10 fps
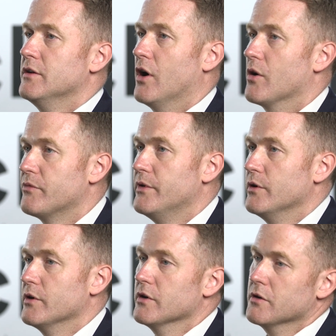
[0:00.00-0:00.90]
heart
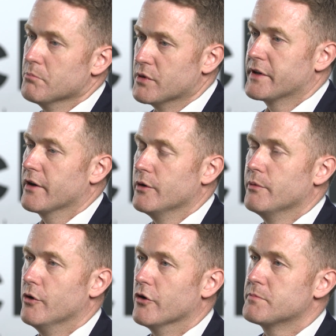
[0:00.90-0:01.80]
failure, particularly
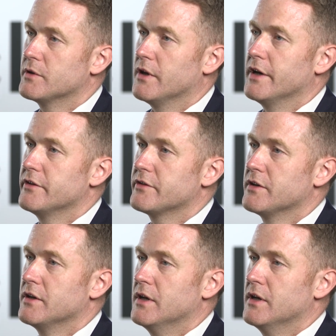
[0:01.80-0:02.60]
when hospitalized.